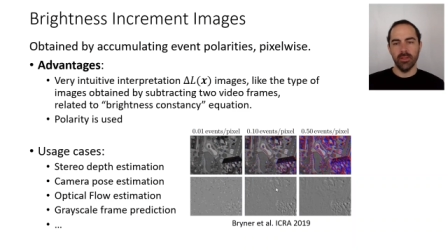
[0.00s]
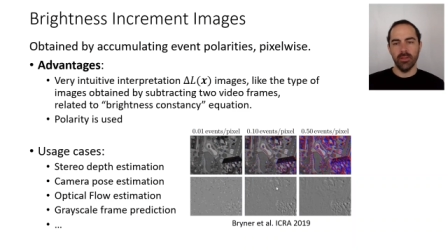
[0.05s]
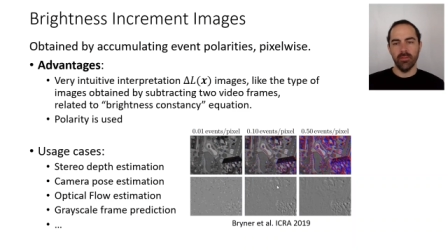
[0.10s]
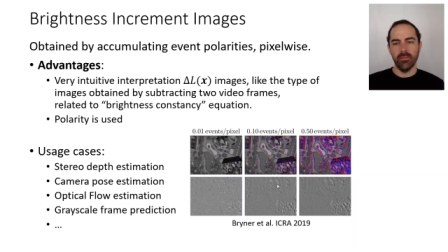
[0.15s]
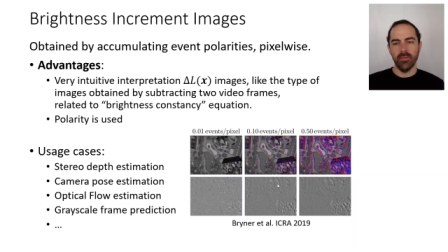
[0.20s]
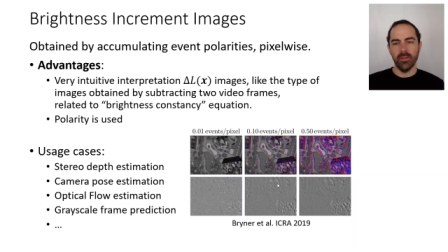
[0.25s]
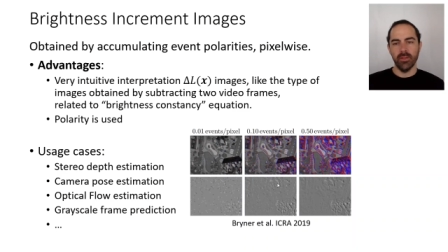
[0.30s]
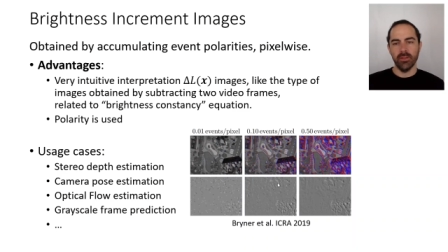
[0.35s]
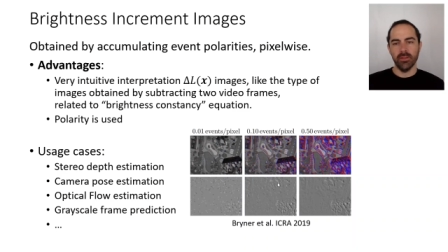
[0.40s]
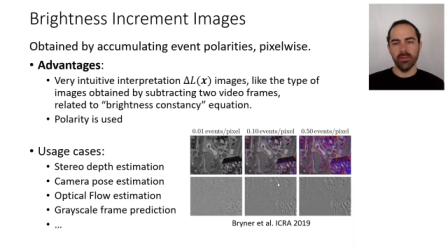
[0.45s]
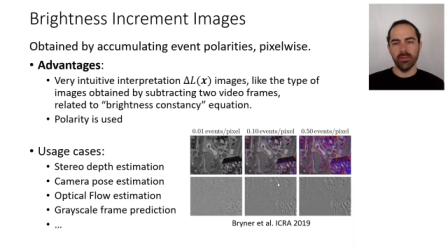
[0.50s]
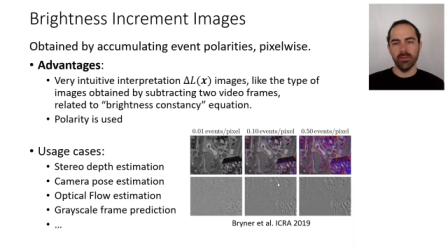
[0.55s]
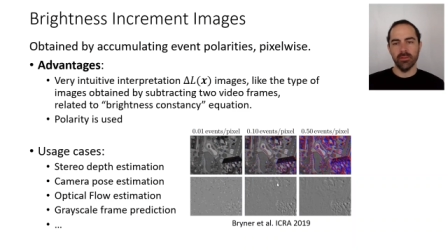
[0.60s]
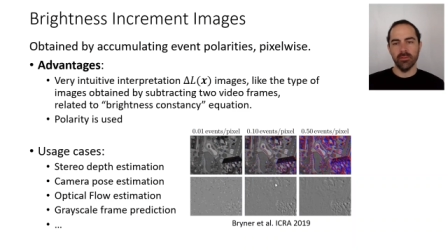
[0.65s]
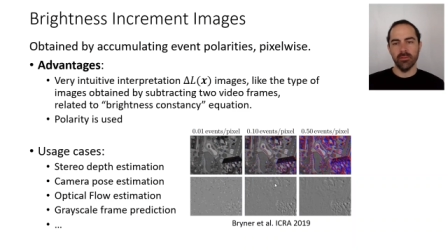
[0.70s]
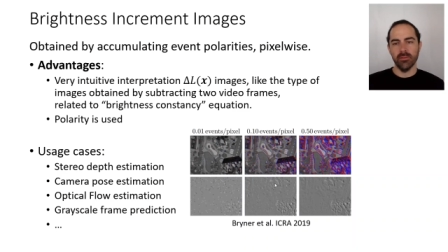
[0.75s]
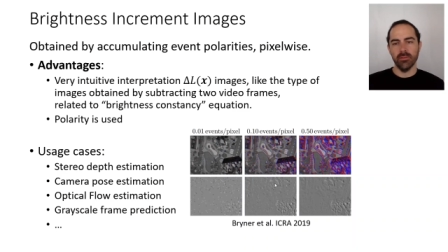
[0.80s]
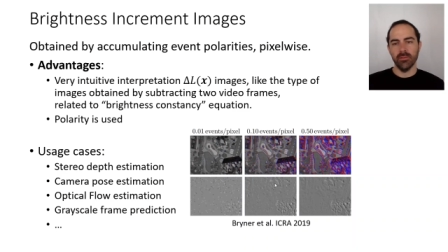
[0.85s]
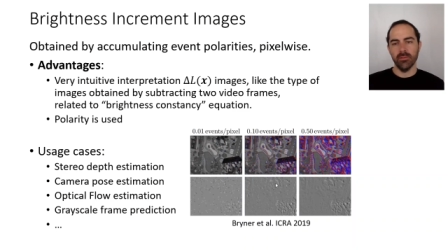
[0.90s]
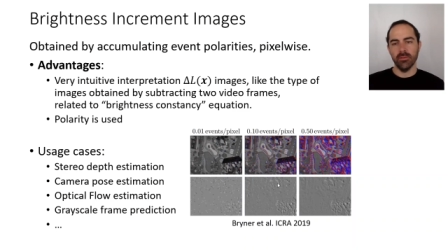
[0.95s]
events,
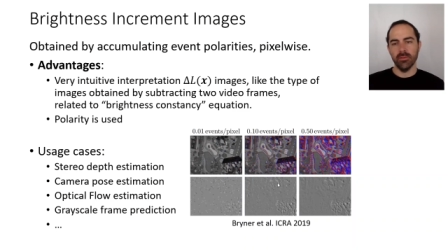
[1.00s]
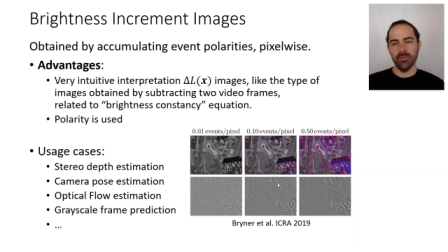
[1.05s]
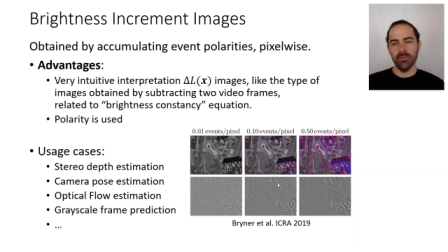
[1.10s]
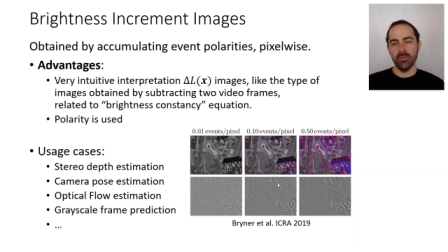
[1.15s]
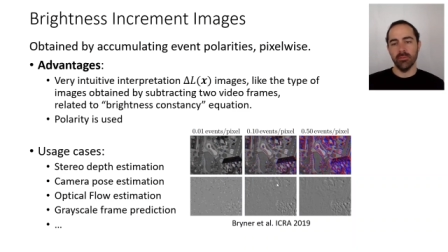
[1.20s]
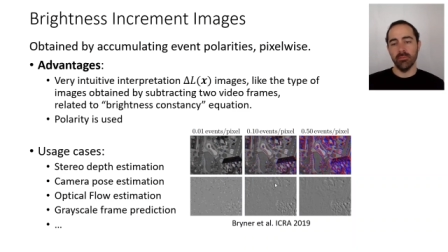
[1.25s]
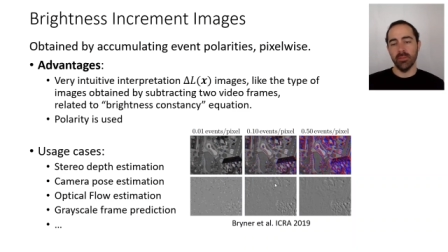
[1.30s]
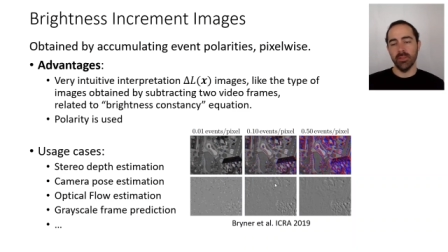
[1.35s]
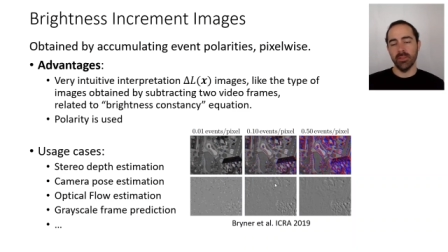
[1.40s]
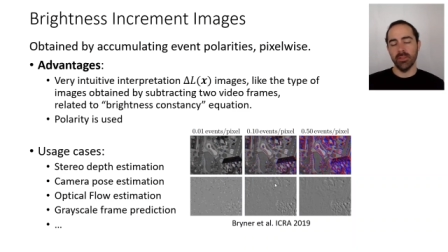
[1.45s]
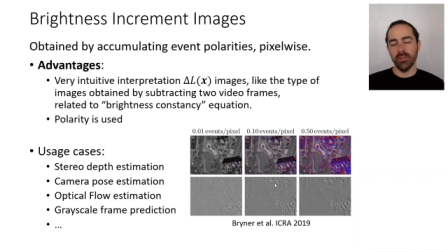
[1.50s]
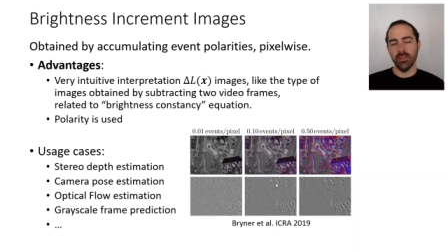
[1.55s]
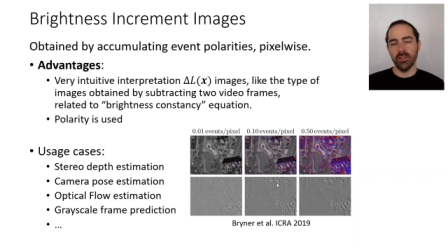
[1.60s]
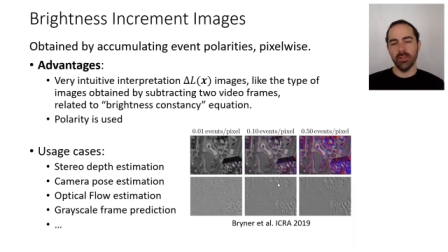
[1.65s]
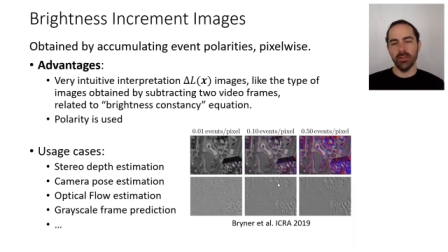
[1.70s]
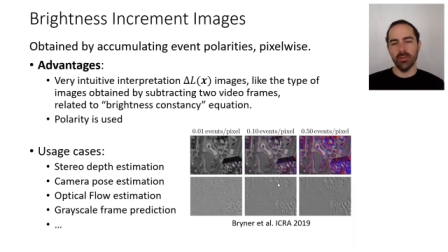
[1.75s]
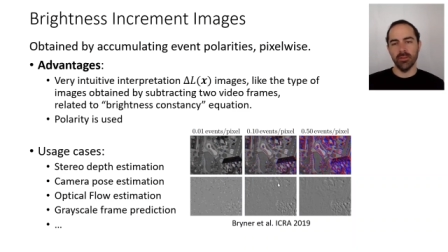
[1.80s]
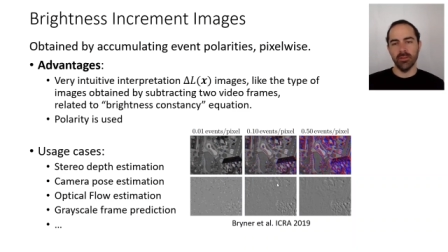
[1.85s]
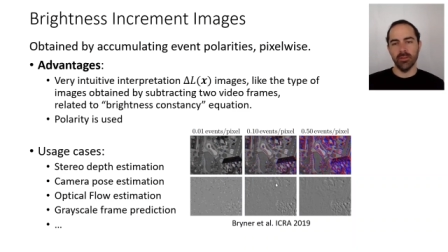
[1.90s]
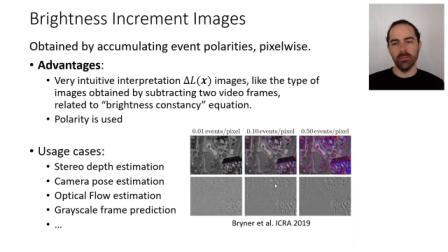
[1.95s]
uh, basically
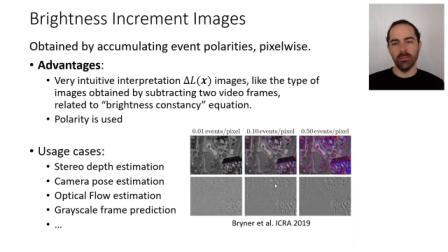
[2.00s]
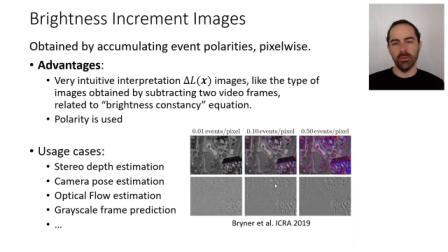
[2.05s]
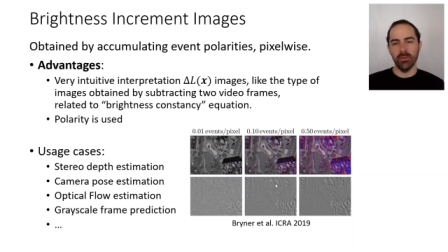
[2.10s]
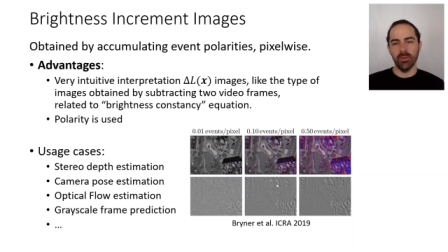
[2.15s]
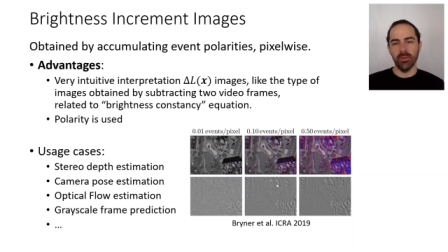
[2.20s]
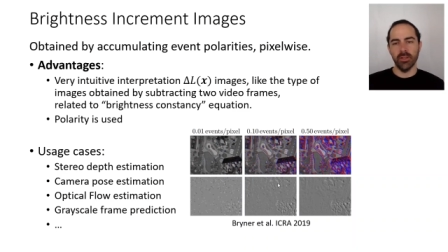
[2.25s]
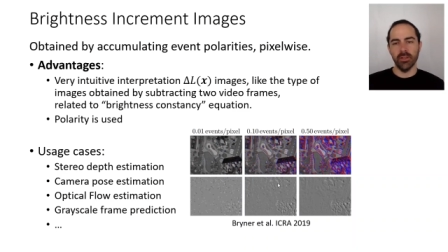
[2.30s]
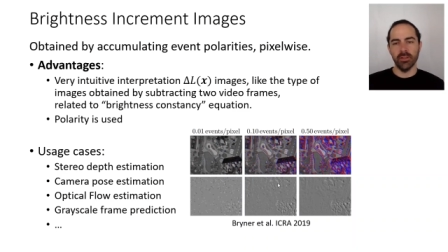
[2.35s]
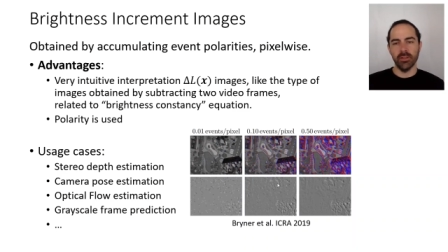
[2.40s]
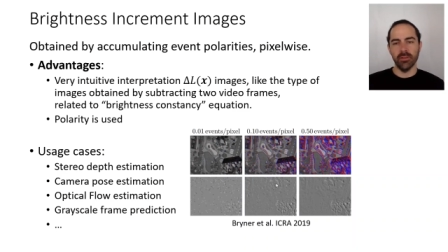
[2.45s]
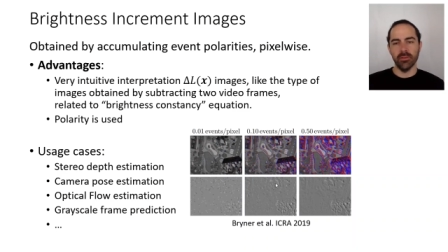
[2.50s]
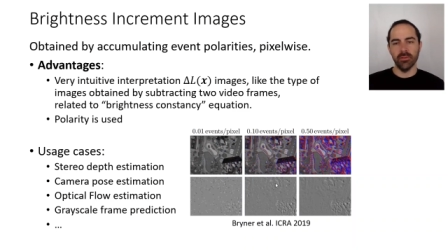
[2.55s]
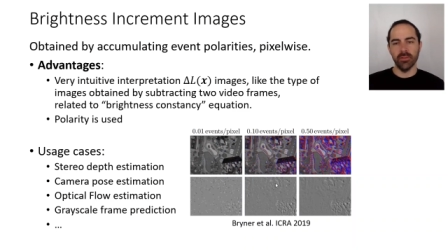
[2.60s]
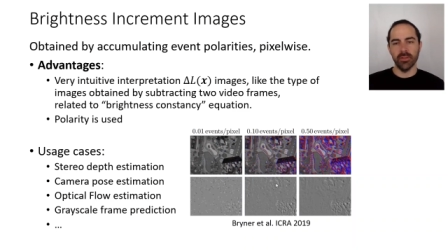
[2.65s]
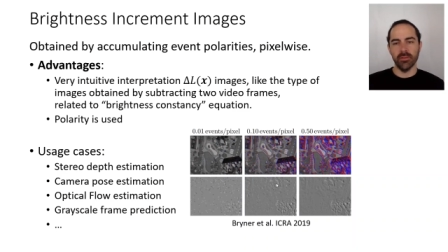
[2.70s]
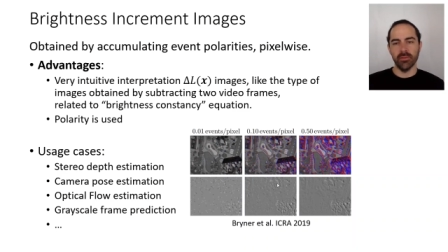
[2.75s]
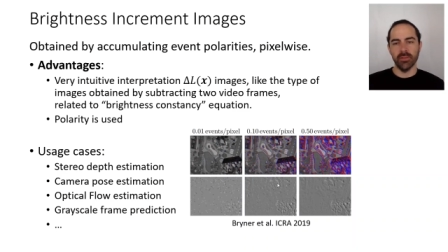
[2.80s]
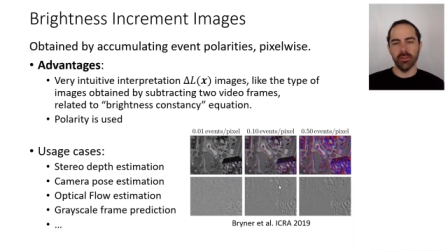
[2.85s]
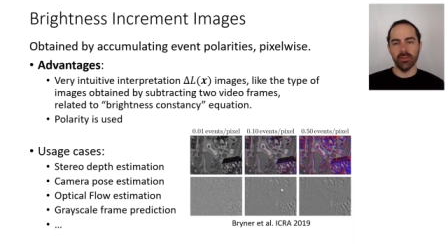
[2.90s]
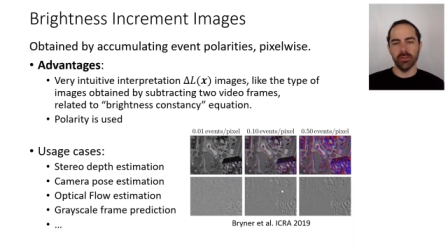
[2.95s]
the, the polarity of
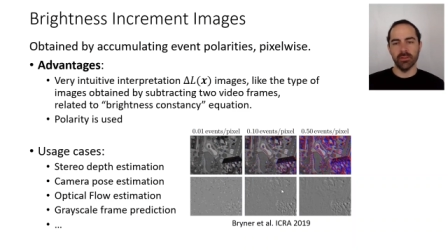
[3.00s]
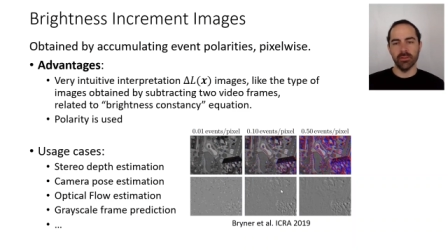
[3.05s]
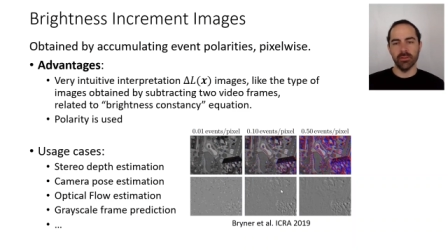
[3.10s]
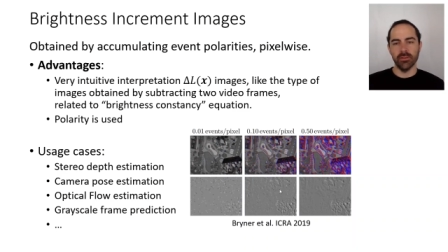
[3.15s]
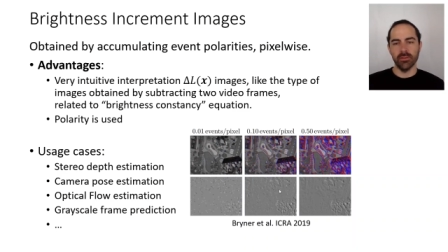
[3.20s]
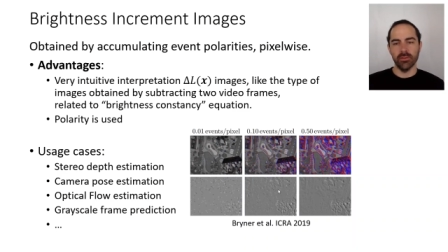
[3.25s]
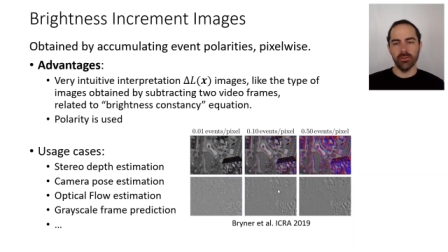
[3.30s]
the events.